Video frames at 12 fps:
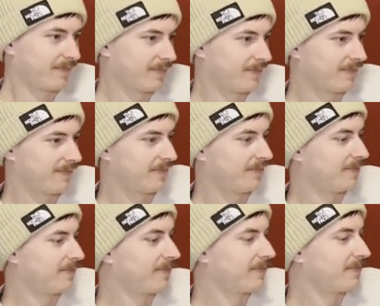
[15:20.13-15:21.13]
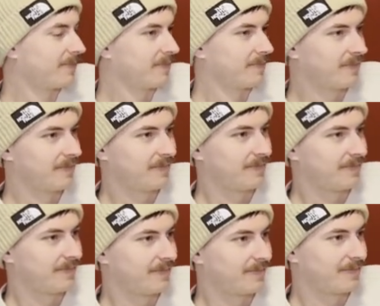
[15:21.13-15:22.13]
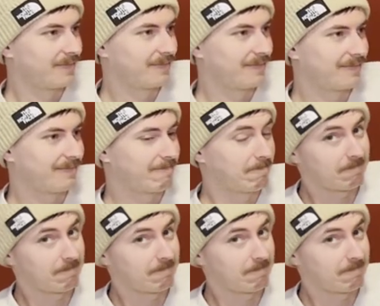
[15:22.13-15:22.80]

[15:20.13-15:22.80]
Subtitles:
[no speech]